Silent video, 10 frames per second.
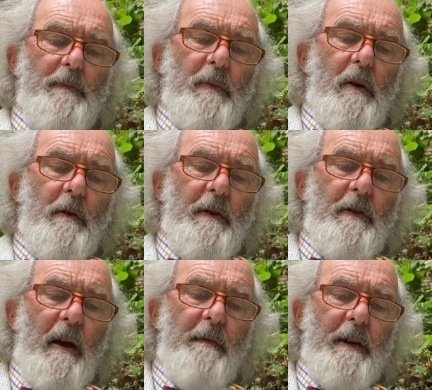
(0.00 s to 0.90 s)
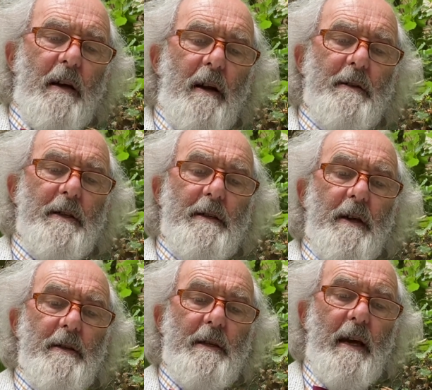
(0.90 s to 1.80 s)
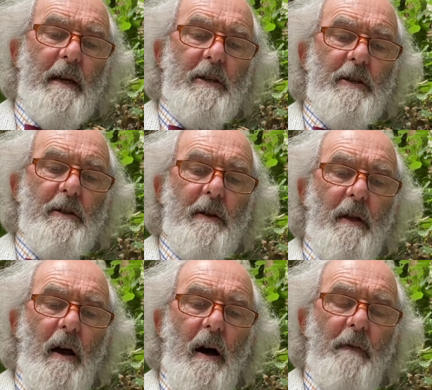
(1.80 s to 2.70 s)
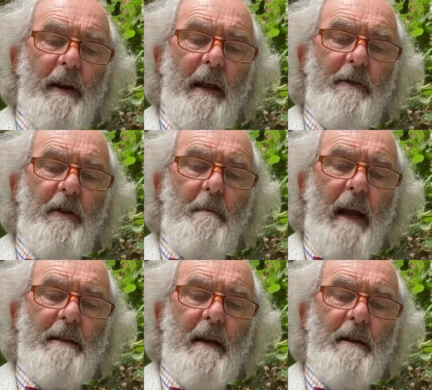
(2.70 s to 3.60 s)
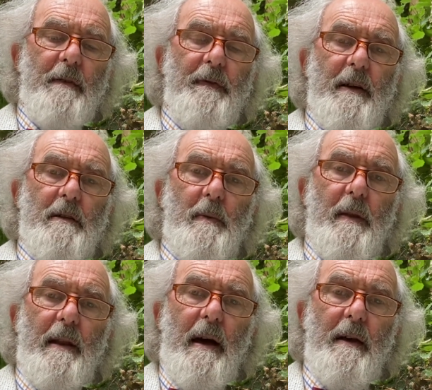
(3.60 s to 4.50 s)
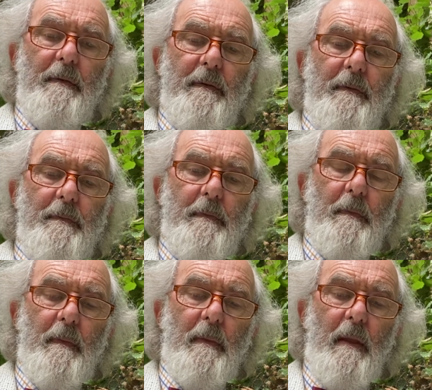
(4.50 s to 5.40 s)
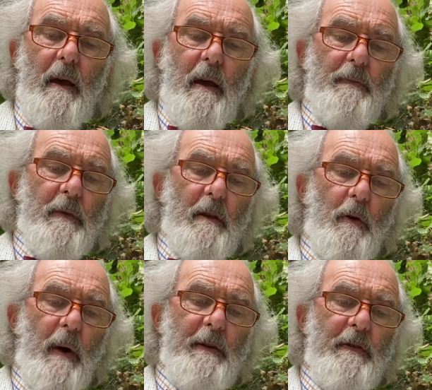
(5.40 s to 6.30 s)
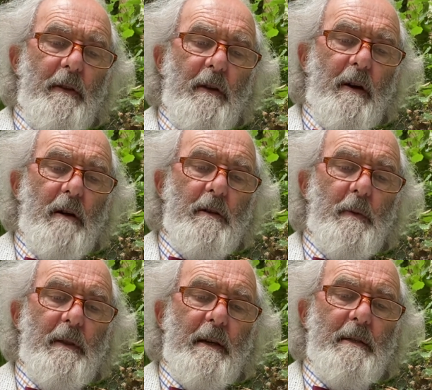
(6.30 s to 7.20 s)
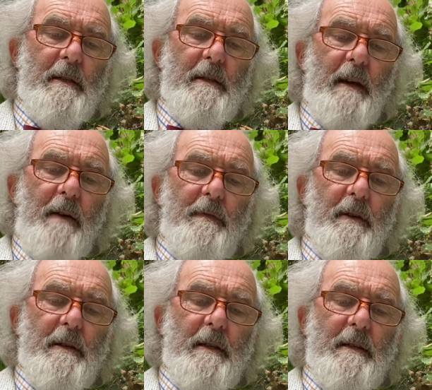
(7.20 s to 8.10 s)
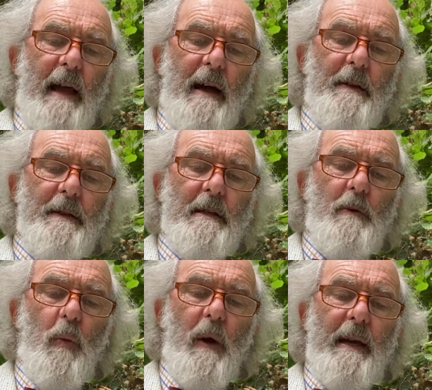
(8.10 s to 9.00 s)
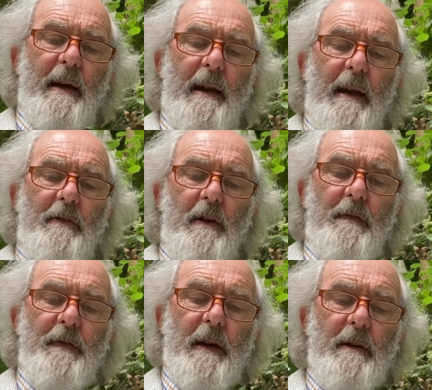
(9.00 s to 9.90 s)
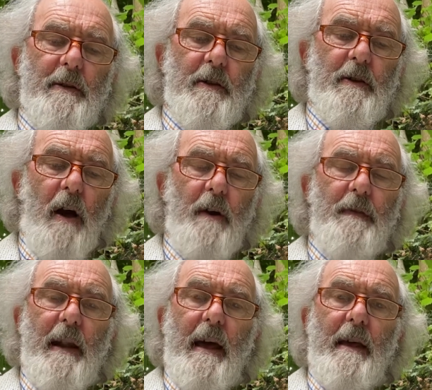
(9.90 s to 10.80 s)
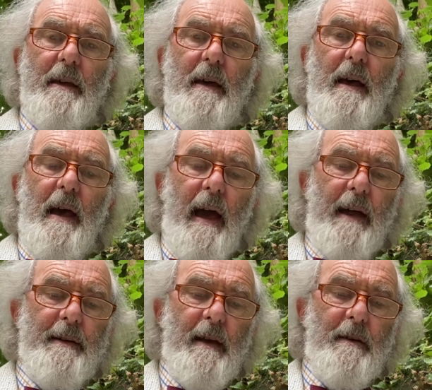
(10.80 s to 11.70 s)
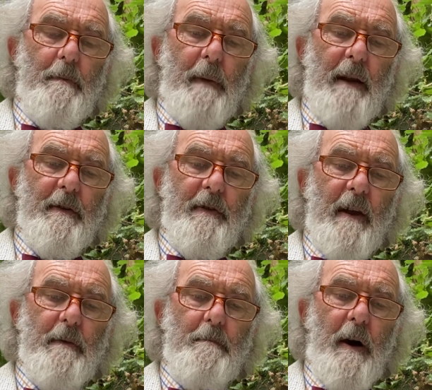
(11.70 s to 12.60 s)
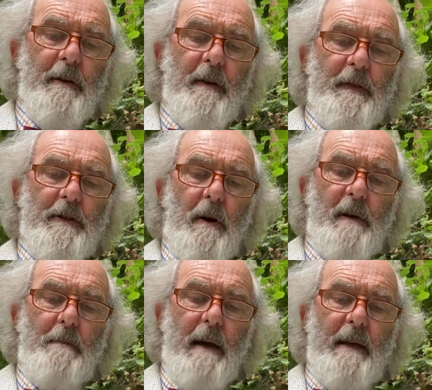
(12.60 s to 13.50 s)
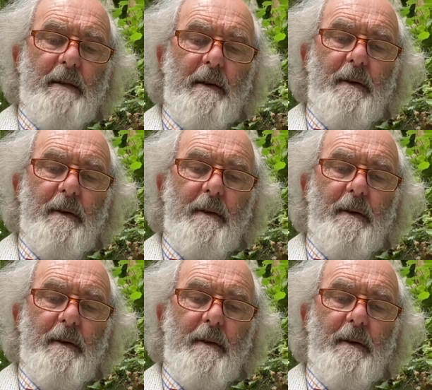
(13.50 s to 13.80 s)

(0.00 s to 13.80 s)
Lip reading: who discovered a close association of electromagnetic fields with life. The question that goes with these discoveries is how these weak electric fields could overlay and interpenetrate a body of atomic matter